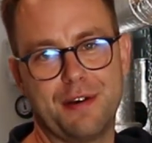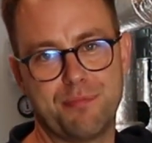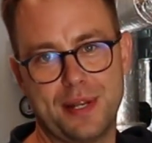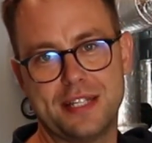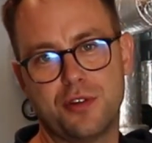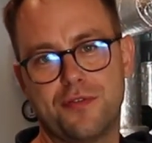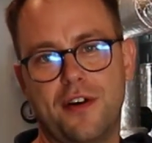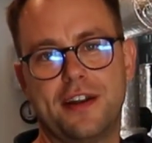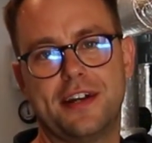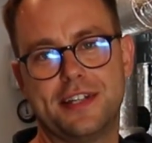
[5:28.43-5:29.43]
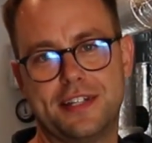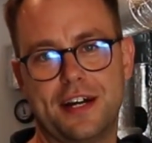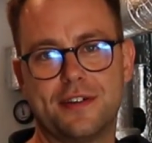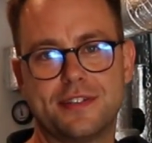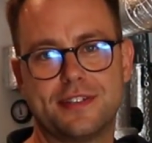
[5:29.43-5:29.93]
Please do find our
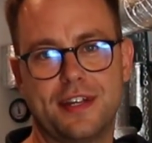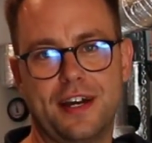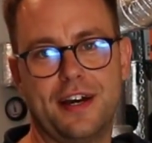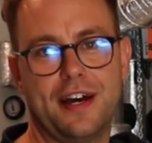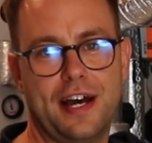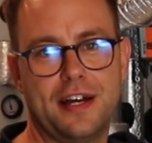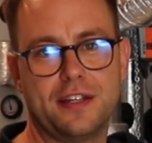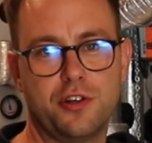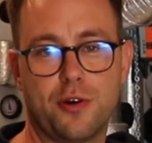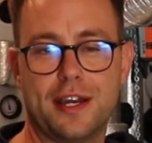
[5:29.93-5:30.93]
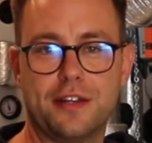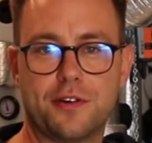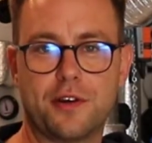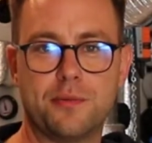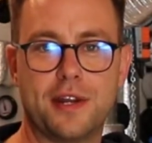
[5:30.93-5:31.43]
details at
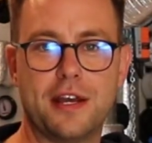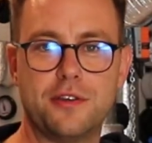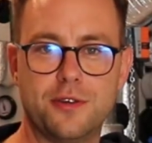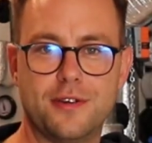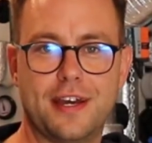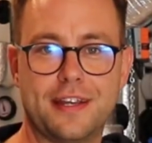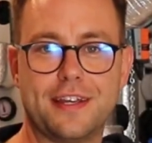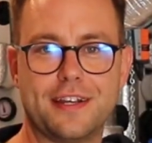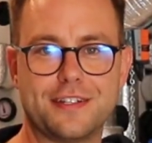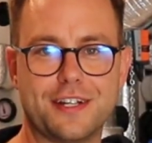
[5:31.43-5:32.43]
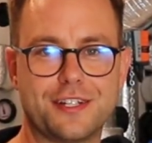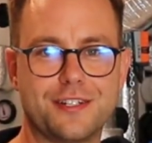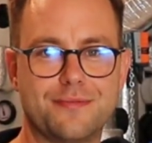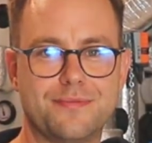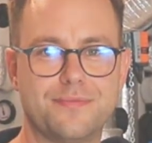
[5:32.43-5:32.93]
euroheat.com.au and get in touch.